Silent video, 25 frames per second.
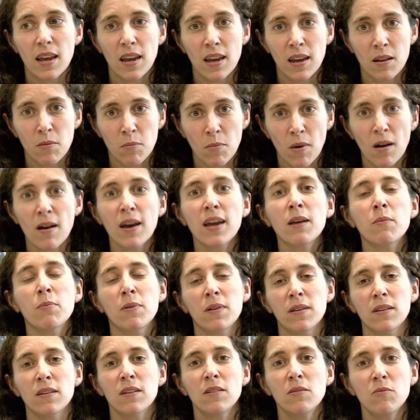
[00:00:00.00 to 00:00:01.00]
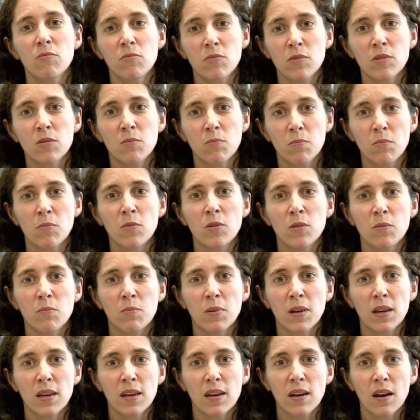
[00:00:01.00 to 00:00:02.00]
in my opinion, would, would
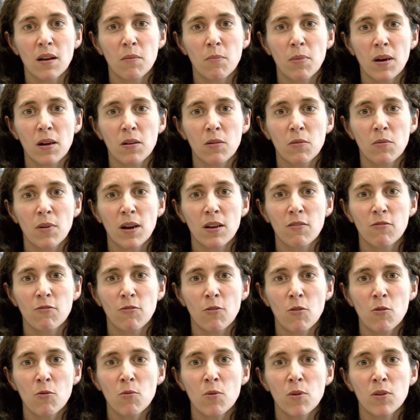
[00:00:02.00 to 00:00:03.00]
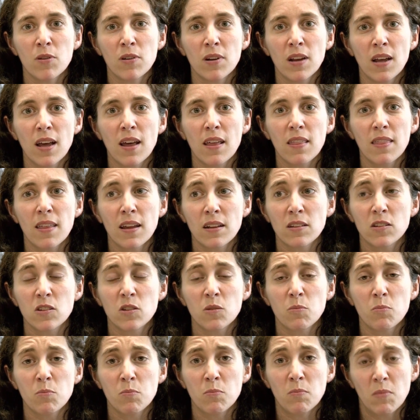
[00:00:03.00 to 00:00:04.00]
be a better way forward than
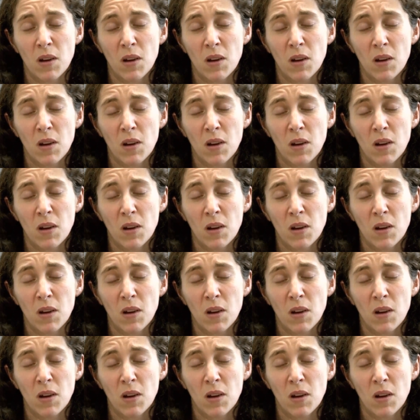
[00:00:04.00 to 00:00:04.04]
to,